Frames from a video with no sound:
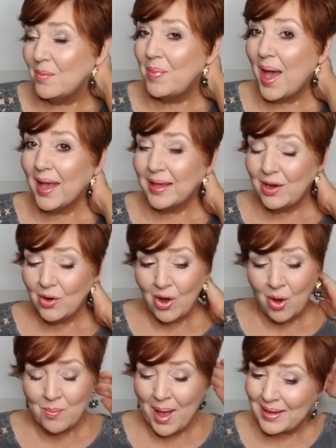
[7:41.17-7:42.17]
Back here
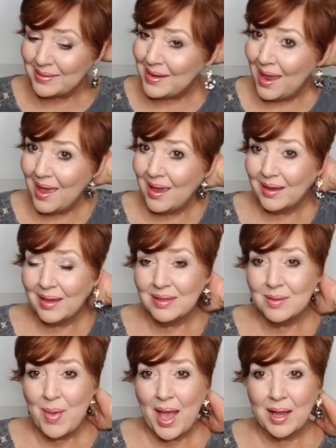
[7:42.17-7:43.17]
on my neck and
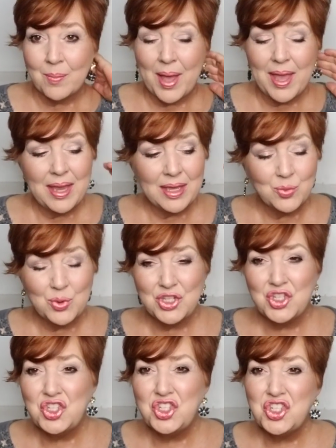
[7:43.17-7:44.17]
the back of my head would
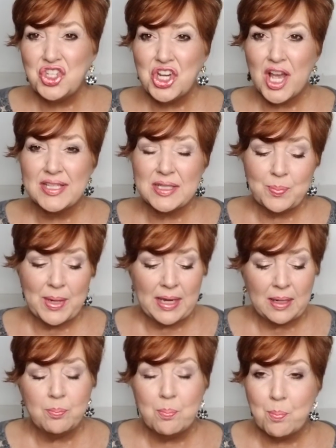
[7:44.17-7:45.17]
just
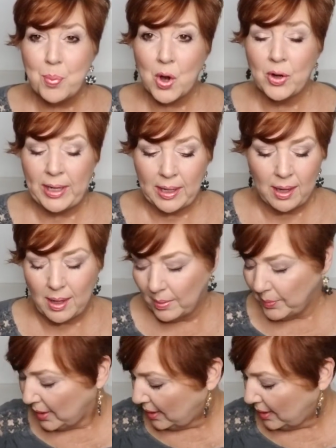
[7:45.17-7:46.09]
be burning up.